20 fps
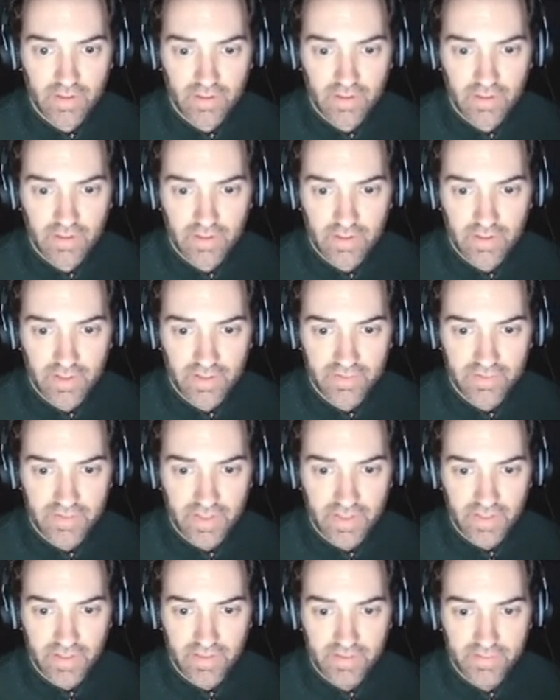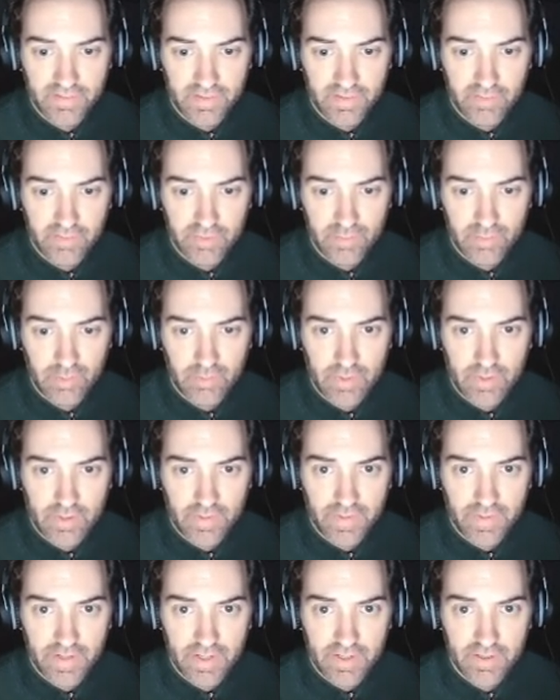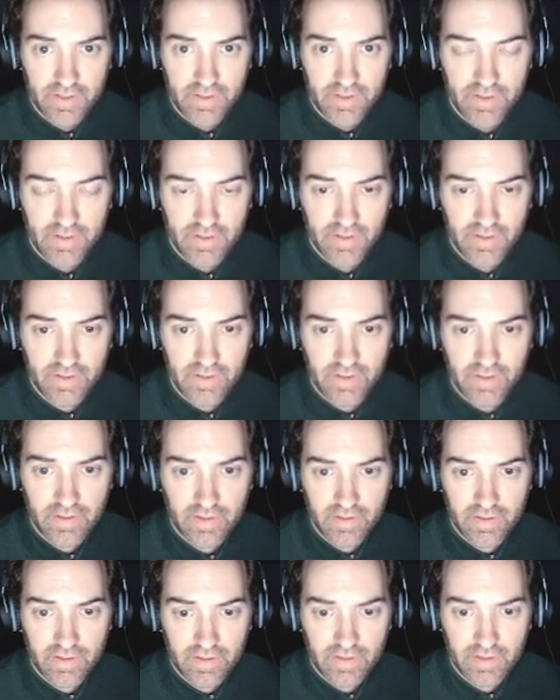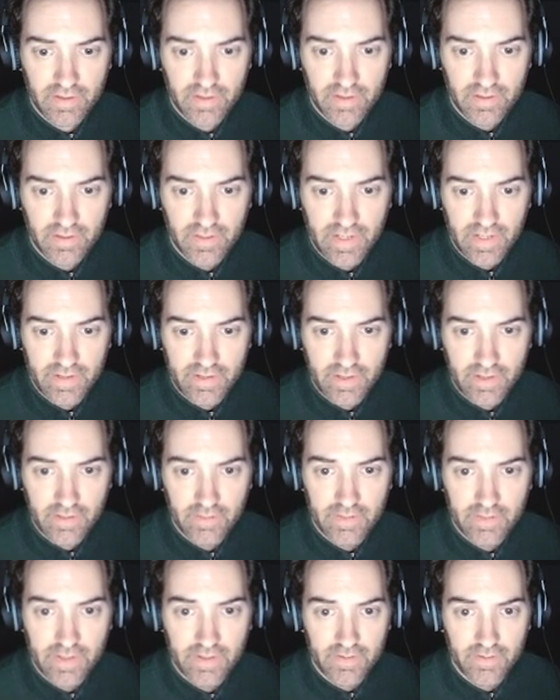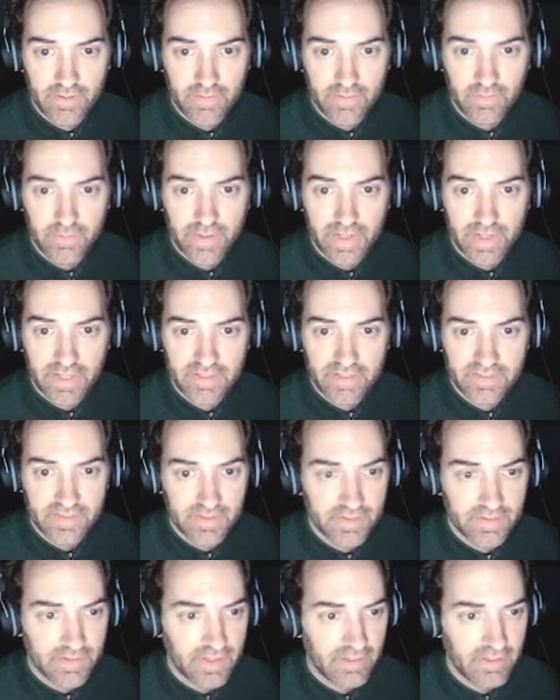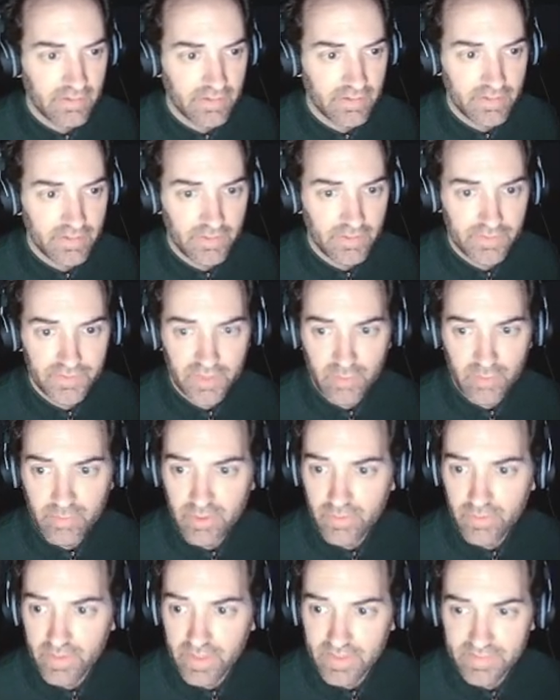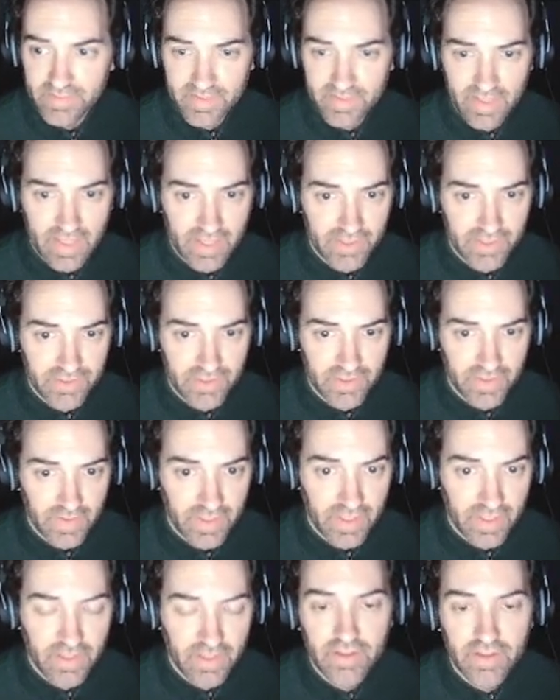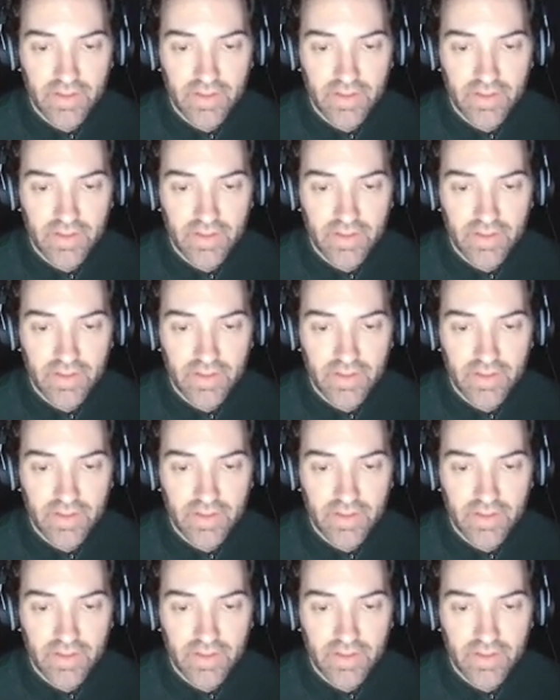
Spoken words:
You can see there's an invisible wall there. Now I can go down all the way, so you'll see me doing this occasionally.